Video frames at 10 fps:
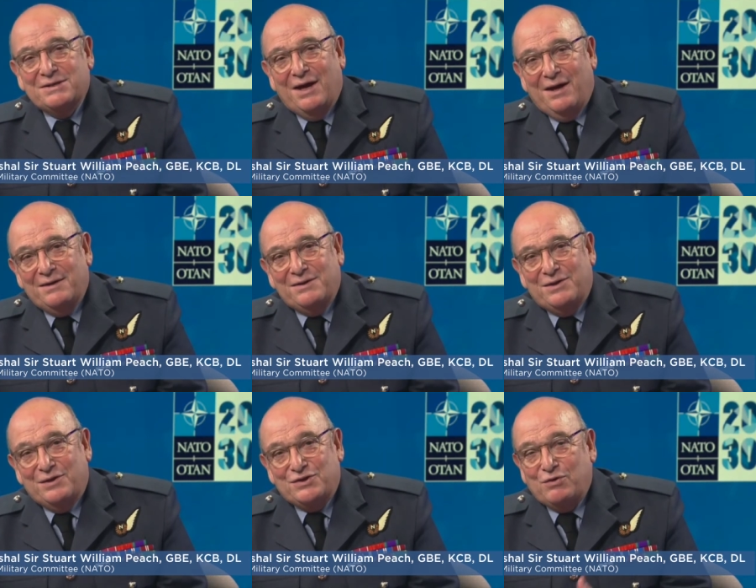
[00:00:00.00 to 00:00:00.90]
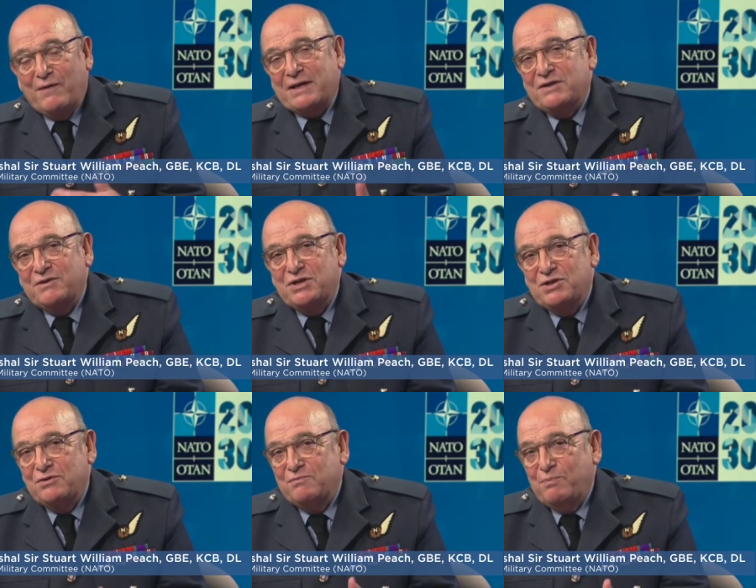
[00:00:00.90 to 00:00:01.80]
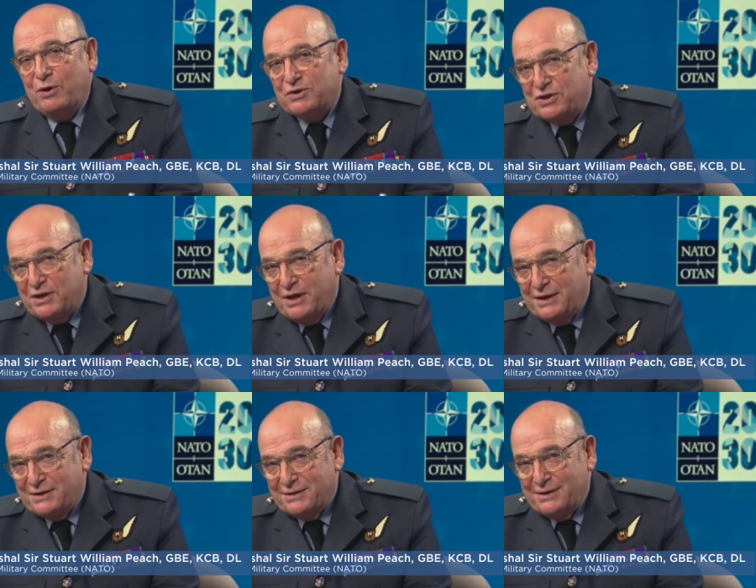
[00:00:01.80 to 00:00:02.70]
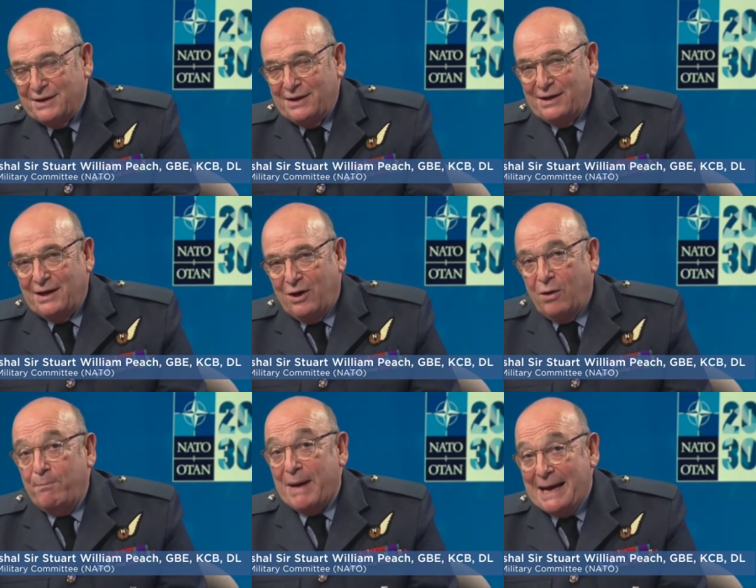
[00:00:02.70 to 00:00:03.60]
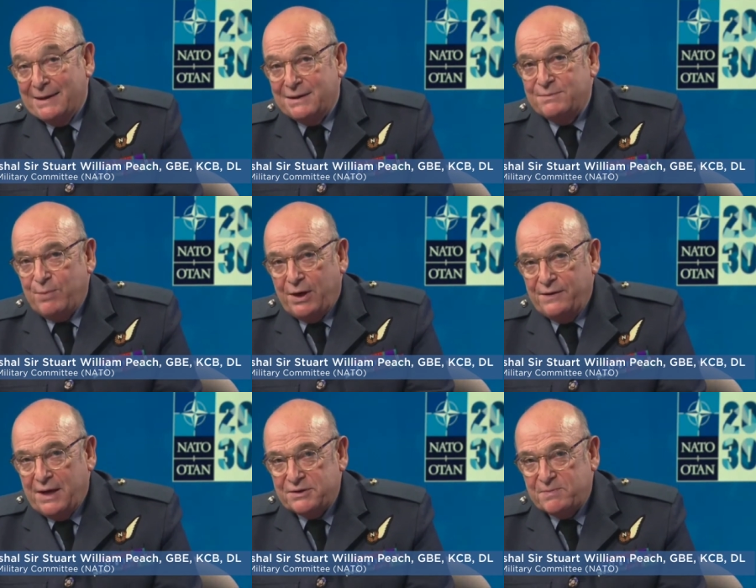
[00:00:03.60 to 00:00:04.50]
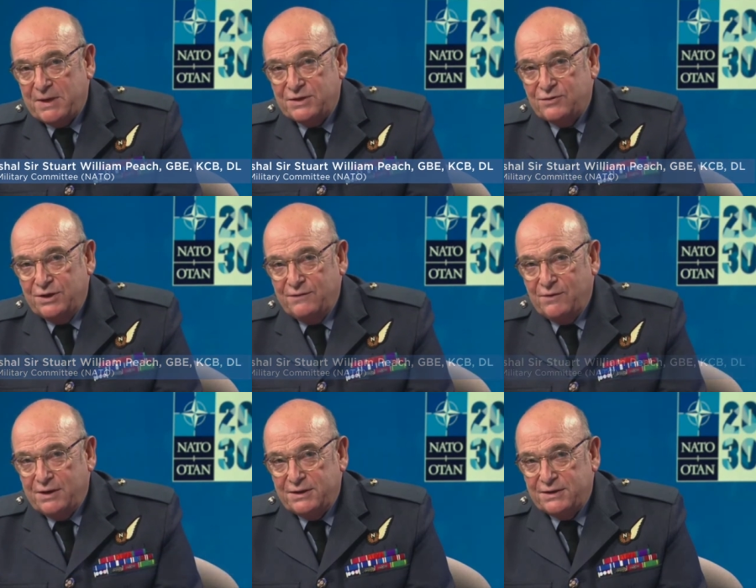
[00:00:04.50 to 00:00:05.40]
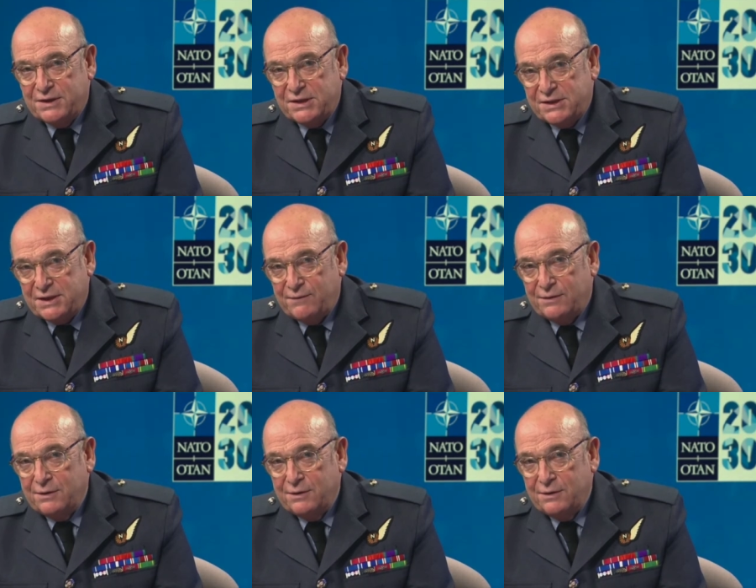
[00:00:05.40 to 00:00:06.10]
uh, the sort of activities you postulate are banned by the Air Space Treaty of 1967.